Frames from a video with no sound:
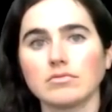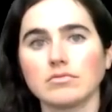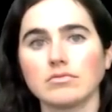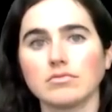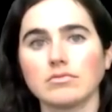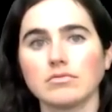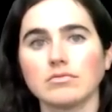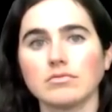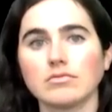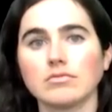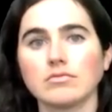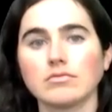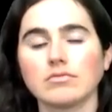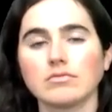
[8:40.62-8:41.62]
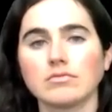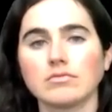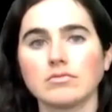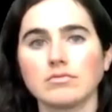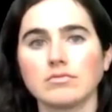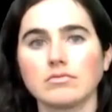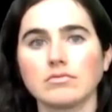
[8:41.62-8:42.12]

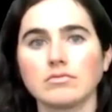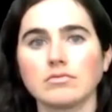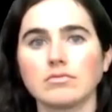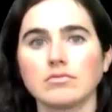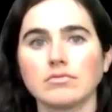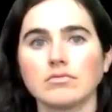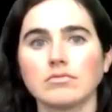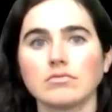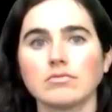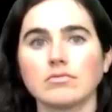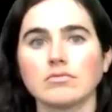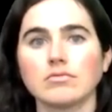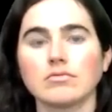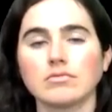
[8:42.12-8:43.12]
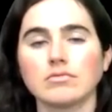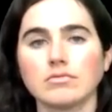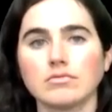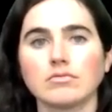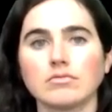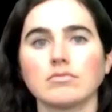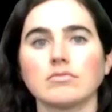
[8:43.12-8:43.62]

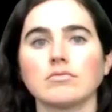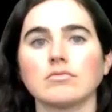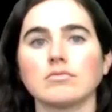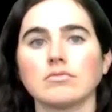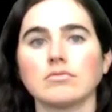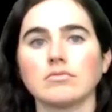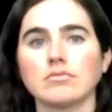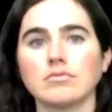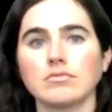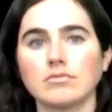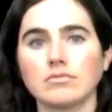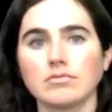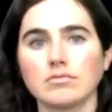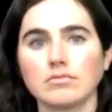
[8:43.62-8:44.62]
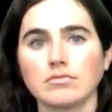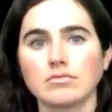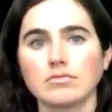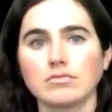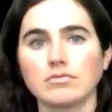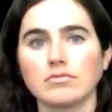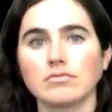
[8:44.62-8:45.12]

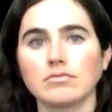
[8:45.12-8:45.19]
(silent)